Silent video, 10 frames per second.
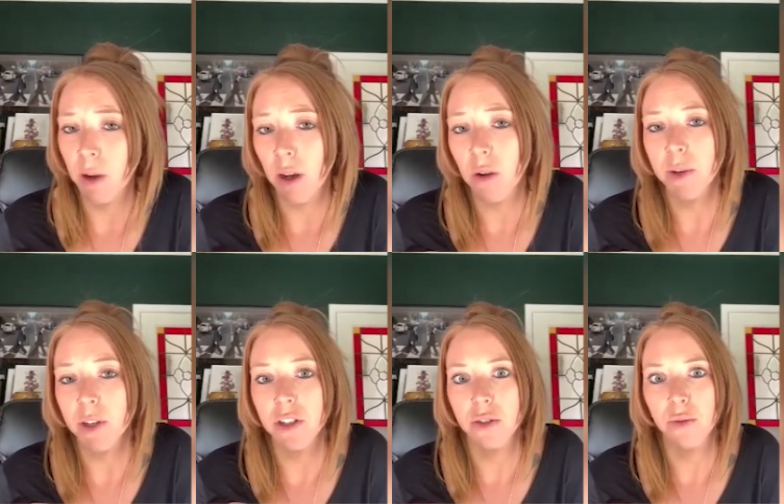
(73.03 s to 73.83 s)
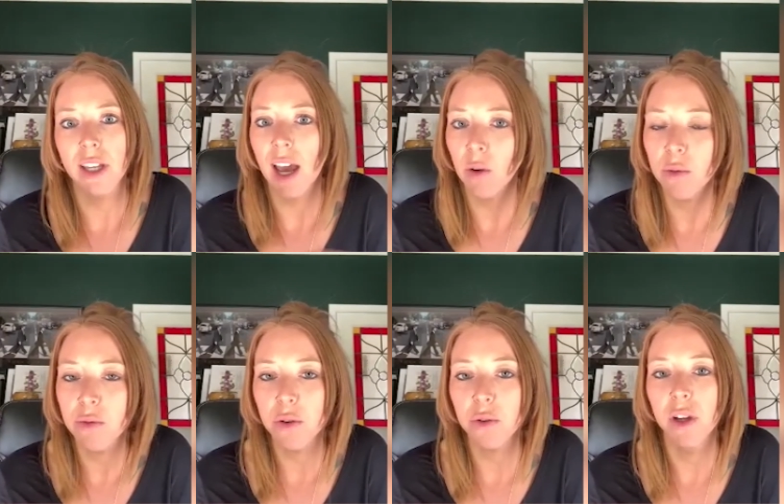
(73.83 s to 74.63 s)
well, which is really
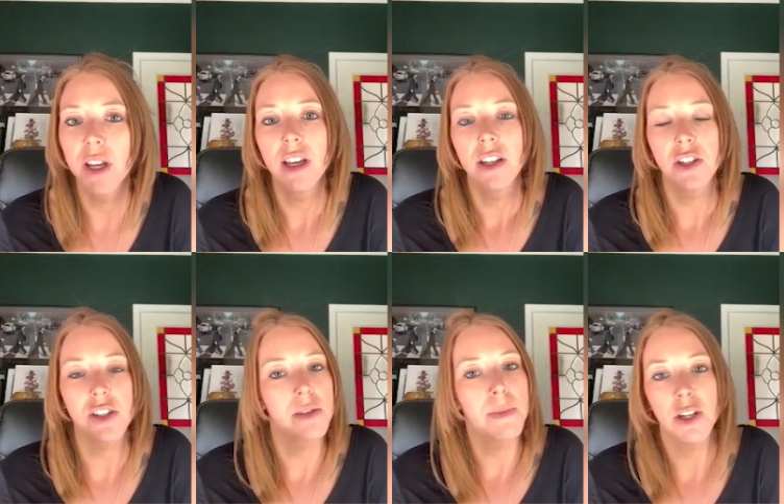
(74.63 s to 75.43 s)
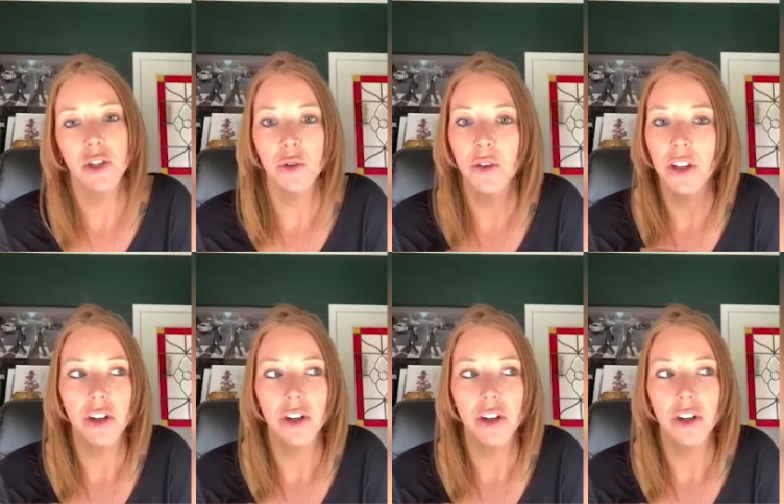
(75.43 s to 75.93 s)
helpful just to make sure that,